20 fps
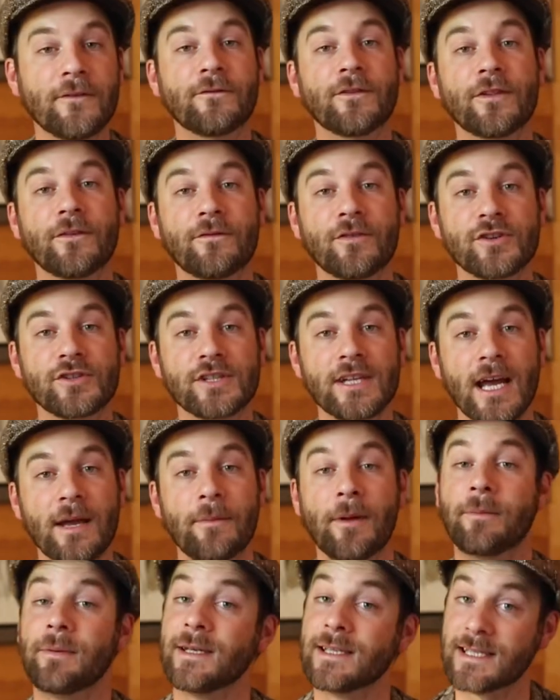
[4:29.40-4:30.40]
it for the first
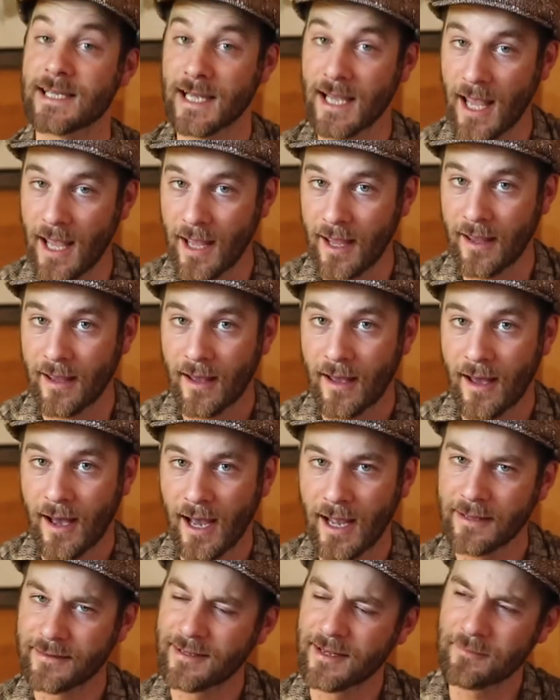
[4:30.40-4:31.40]
time at PCA,
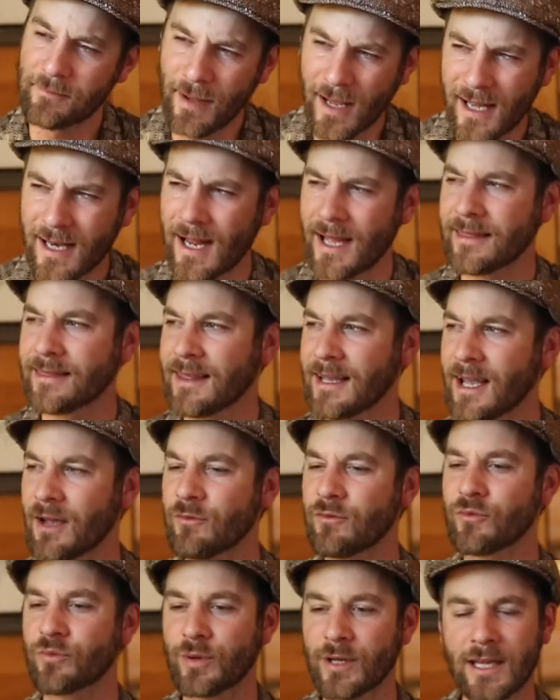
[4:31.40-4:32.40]
I had said, man, I think I
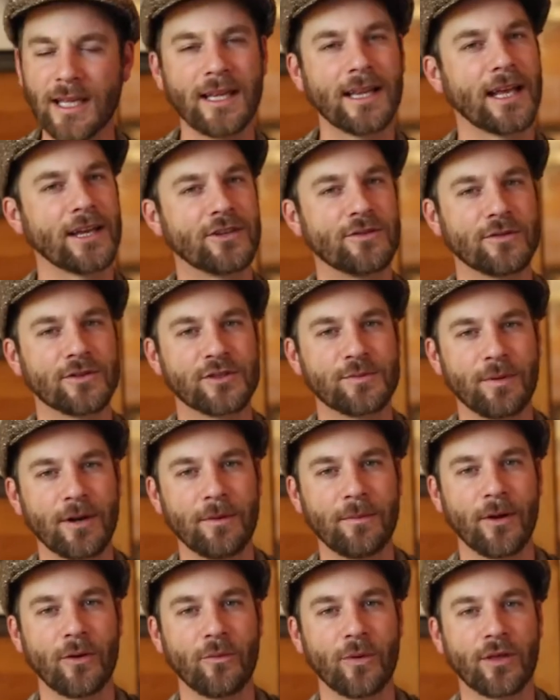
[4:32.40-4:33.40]
would really like to
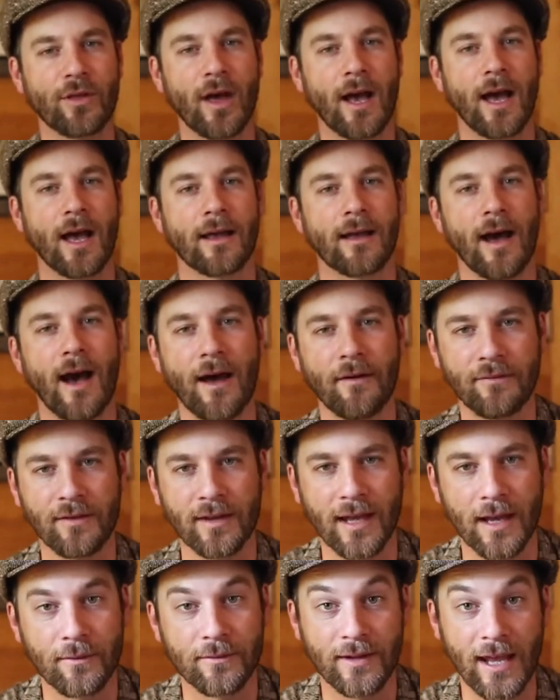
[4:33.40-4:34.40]
experiment with
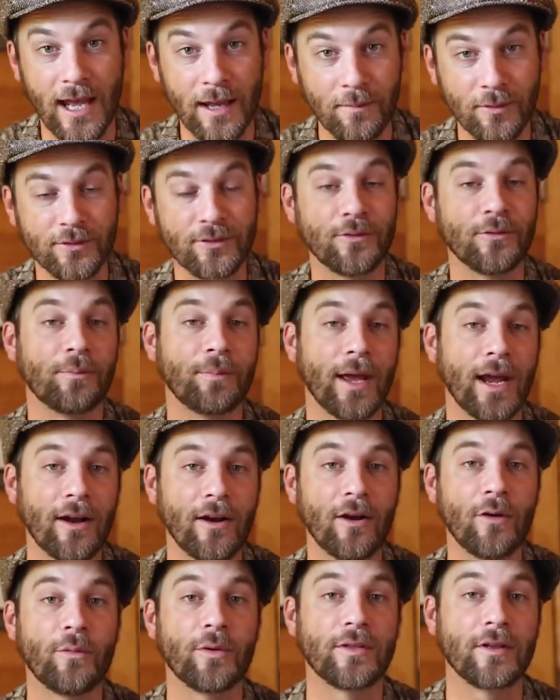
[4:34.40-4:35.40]
coffee. I was able to
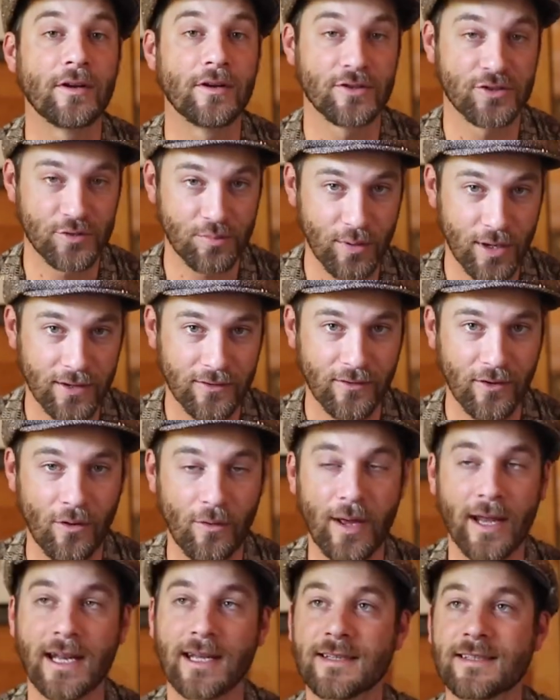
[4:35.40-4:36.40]
pair it with an
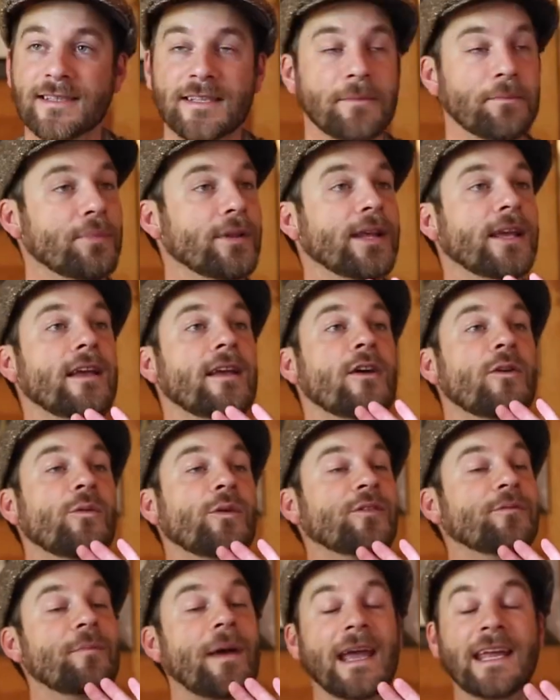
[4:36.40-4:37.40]
espresso, and it simply
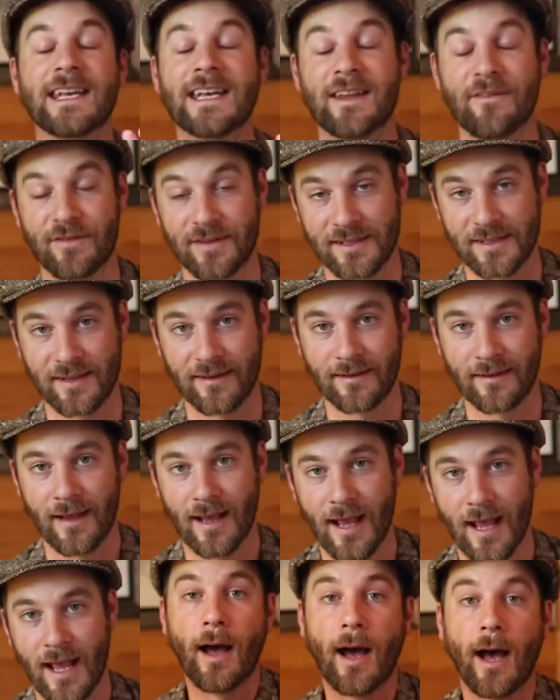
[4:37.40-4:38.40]
was magnificent.
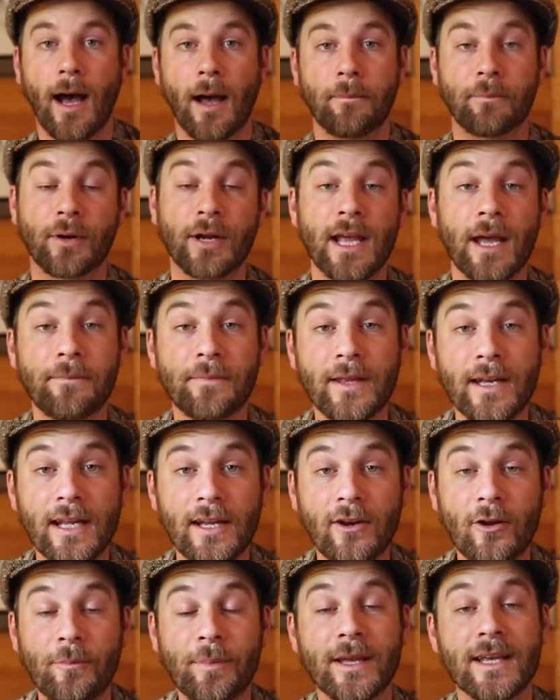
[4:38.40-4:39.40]
I bring up the
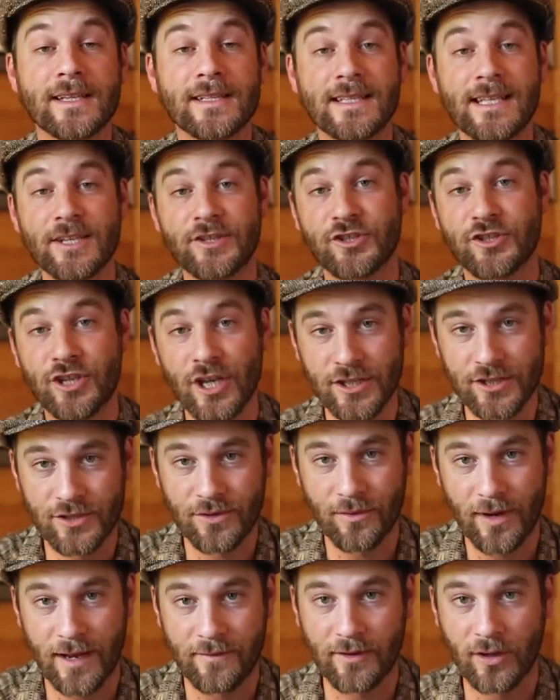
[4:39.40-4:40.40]
Nino because this just
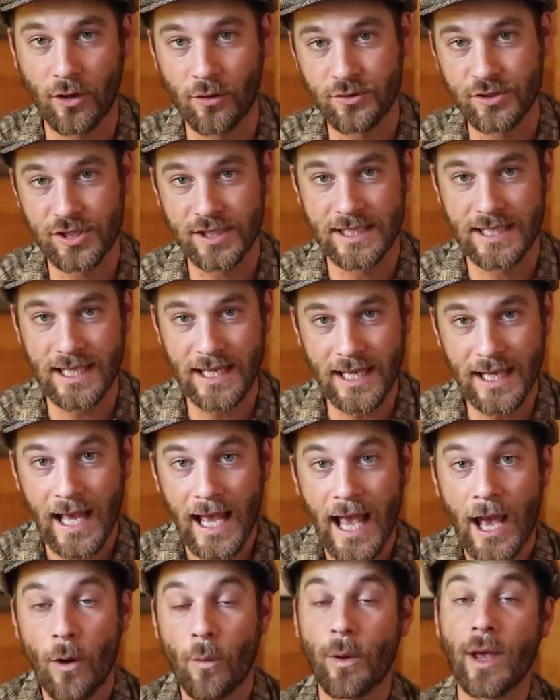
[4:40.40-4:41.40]
arrived at OGT.
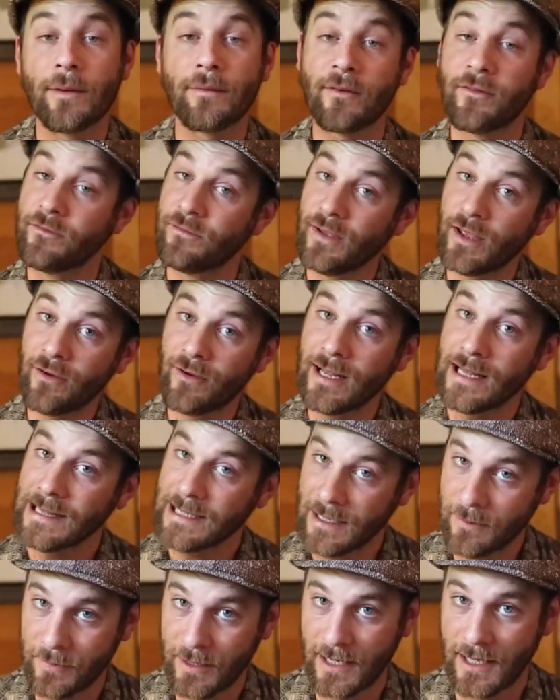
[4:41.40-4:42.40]
We have a very
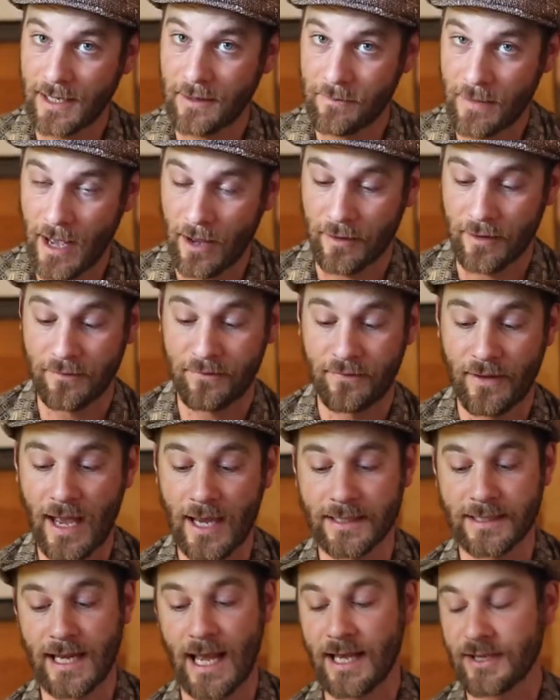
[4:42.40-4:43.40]
limited amount. In
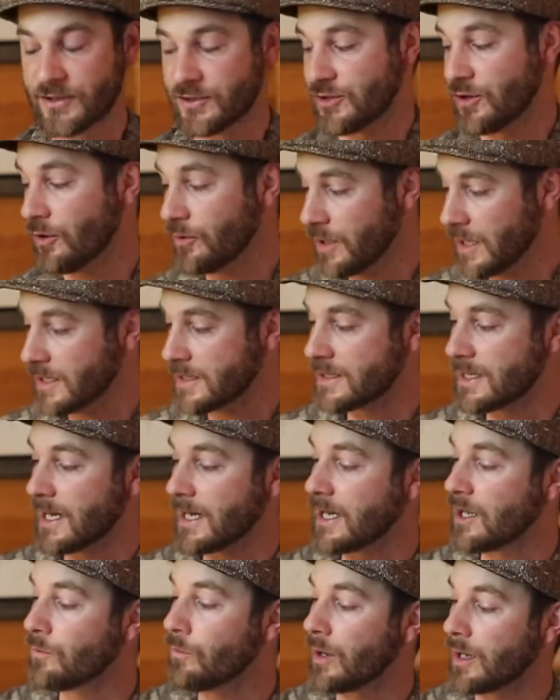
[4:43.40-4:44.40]
fact, as Tony had said,
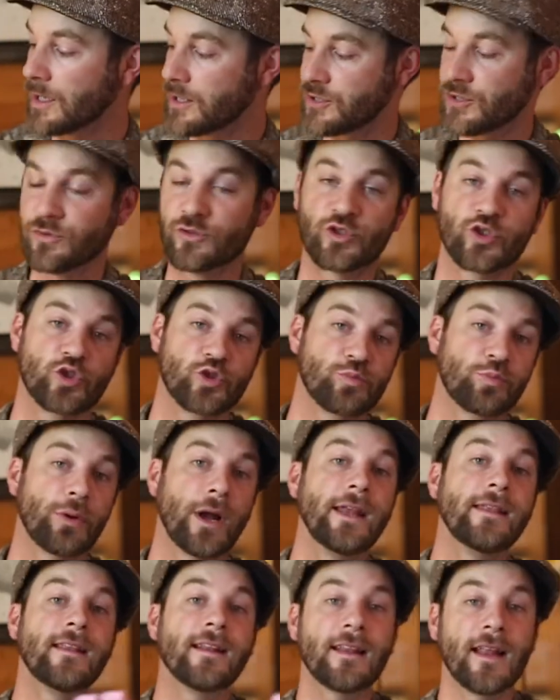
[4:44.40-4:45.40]
he wanted to
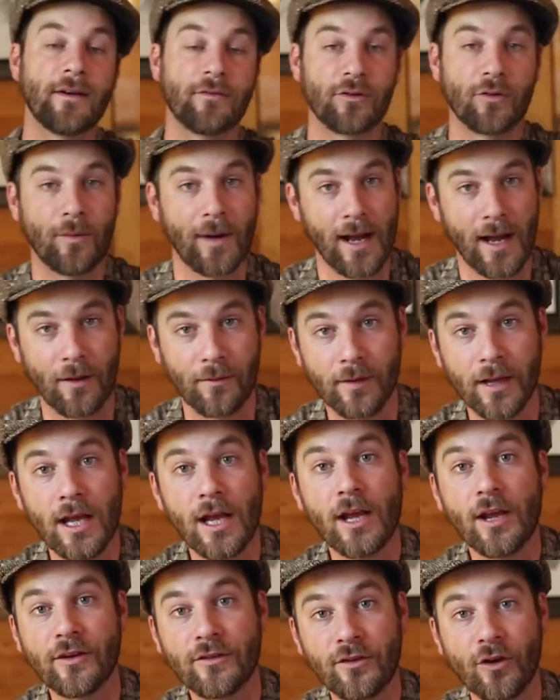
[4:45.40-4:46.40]
spread the love around.
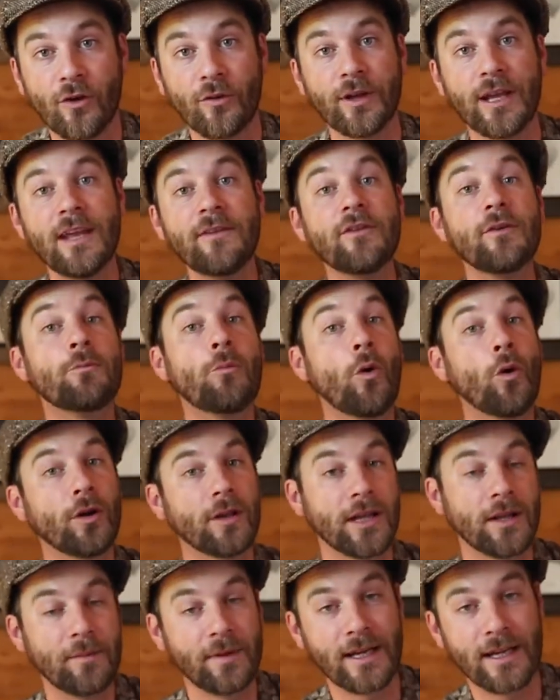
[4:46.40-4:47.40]
So even more
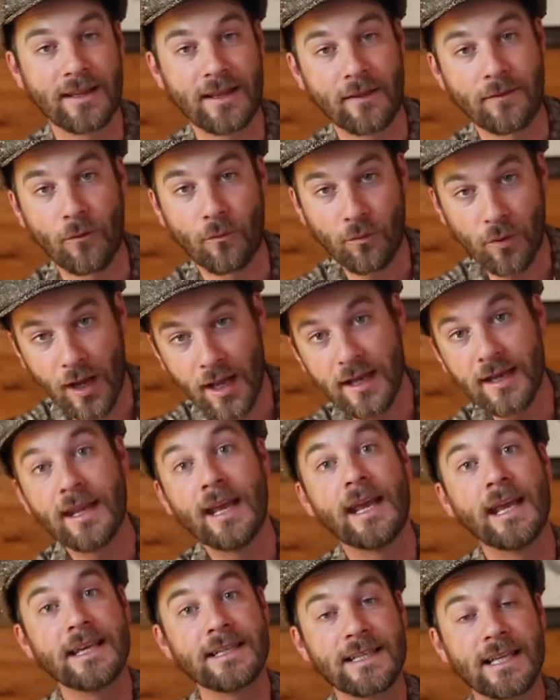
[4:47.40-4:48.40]
limited than the run
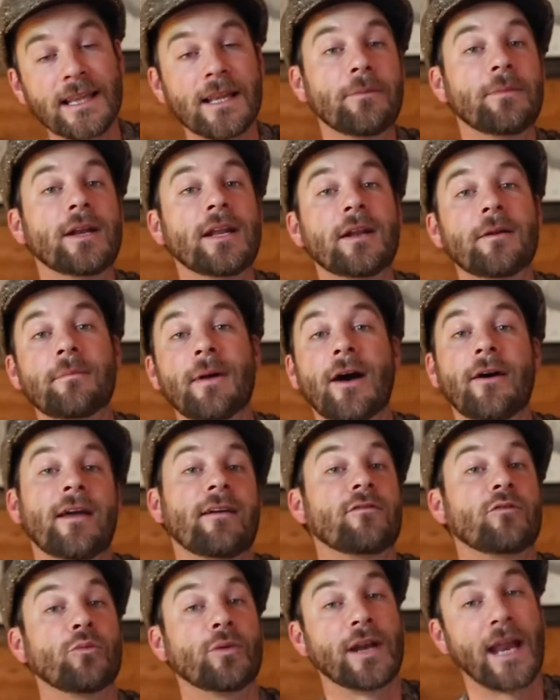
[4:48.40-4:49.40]
is the limited amount
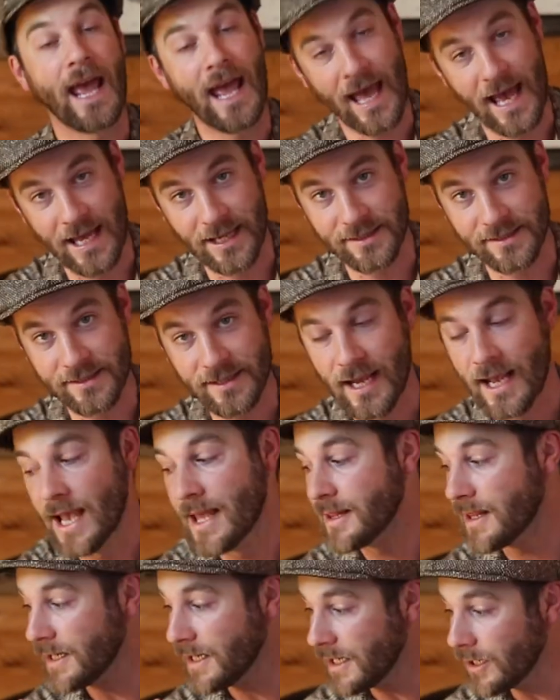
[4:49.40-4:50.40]
everyone has.
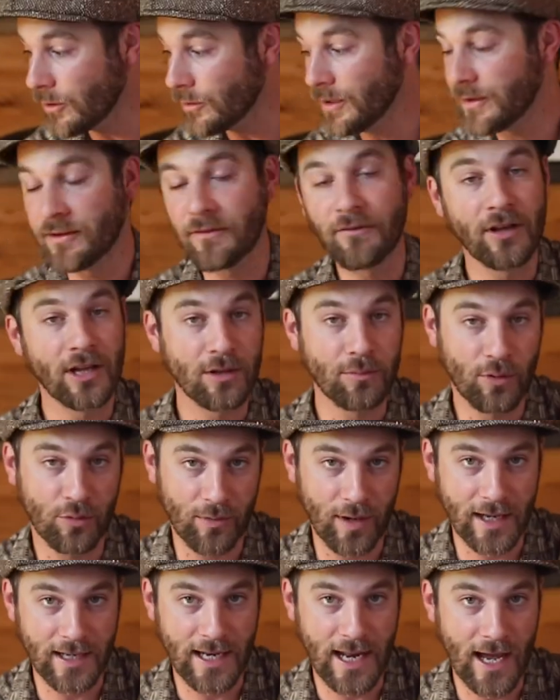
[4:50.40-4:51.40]
The Nino is available
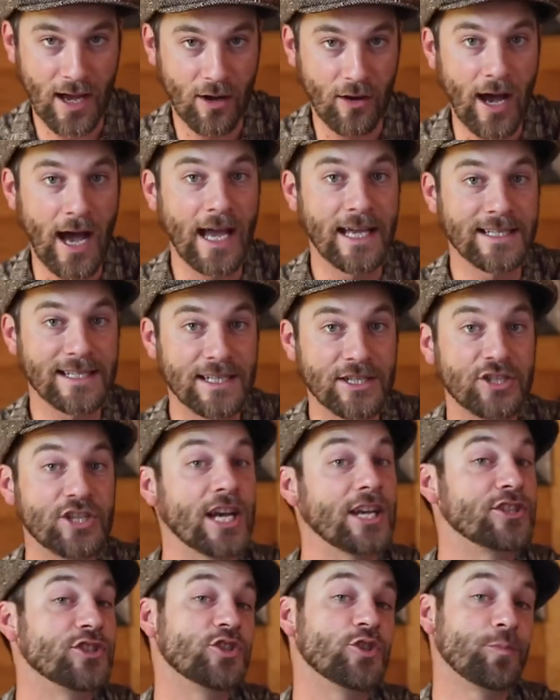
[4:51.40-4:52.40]
right now. I
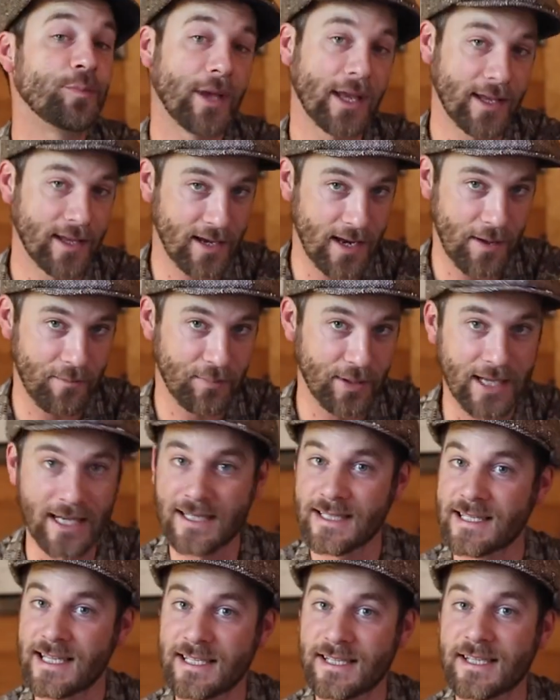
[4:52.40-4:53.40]
suggest you pick it up
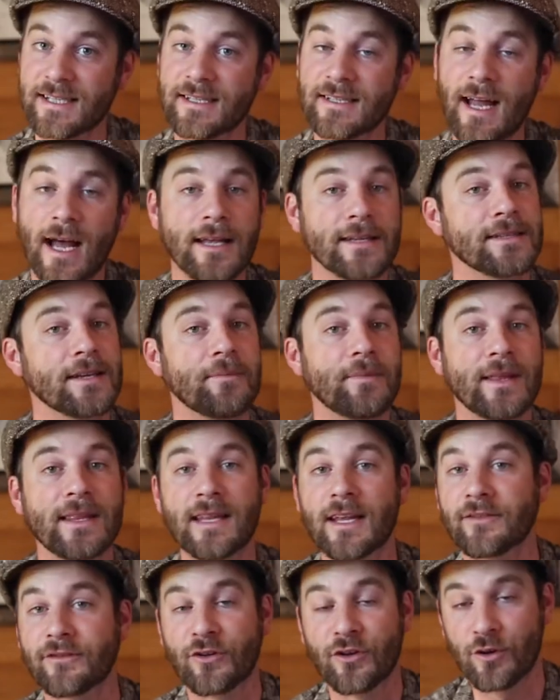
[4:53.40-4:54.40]
because this is not something
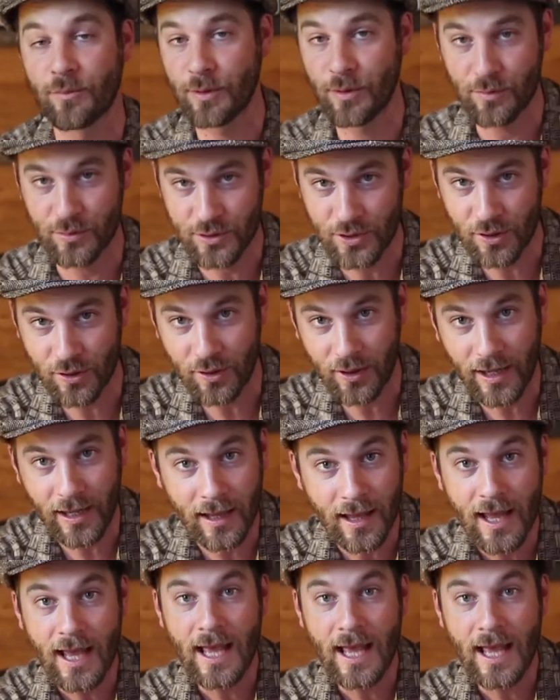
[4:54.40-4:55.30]
that's going to be returning.